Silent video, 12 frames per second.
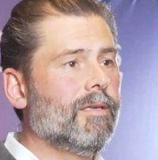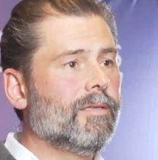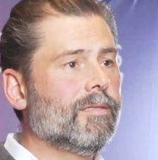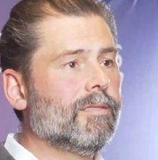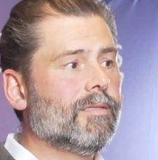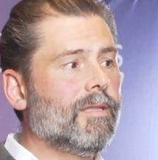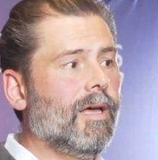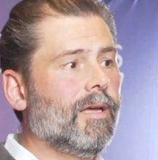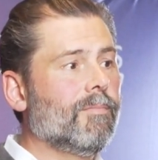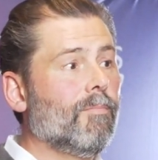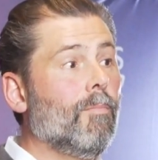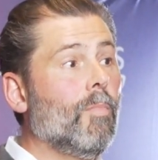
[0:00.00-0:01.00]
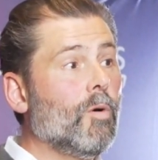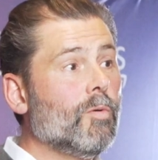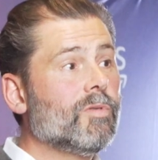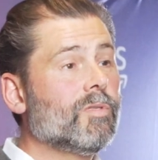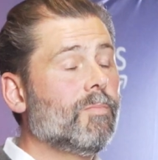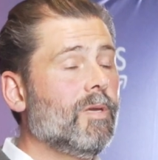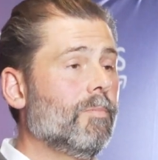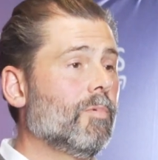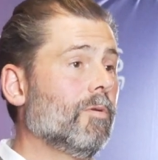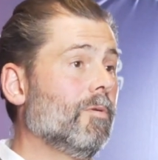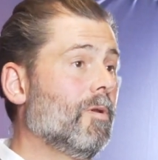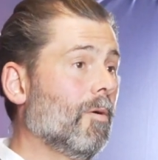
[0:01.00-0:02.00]
is that most
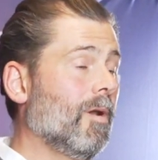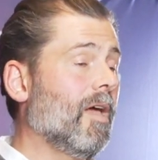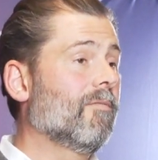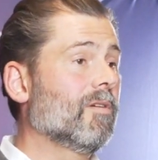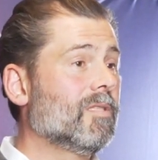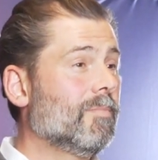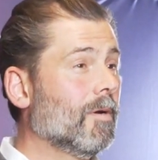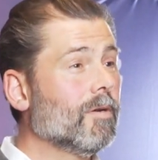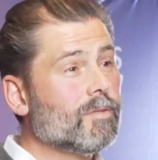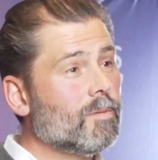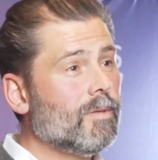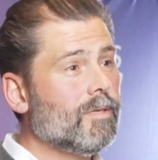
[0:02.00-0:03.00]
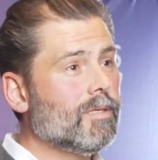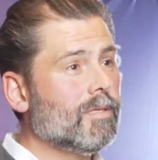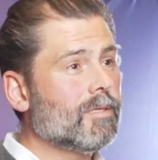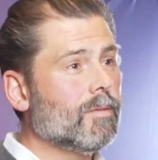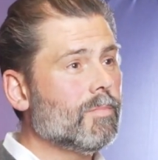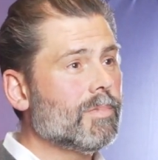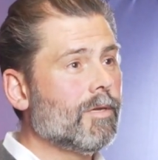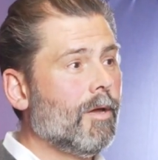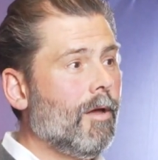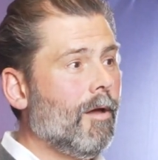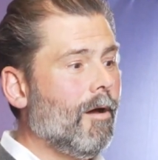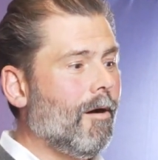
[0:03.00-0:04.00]
people who don't have experience with these systems
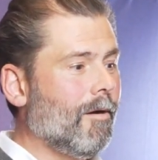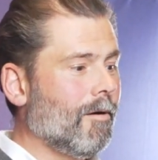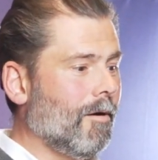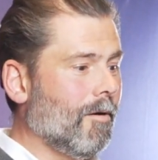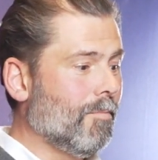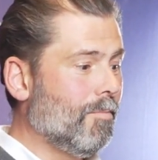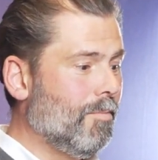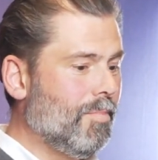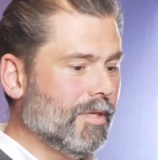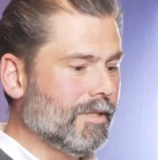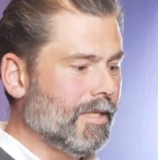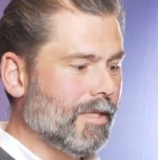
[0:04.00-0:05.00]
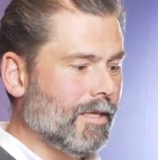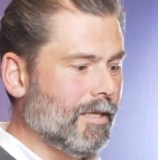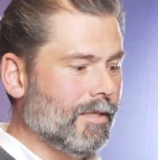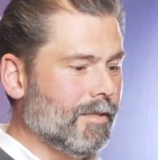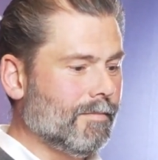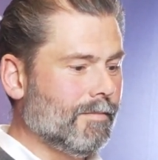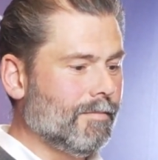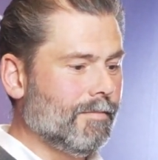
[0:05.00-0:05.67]
are building a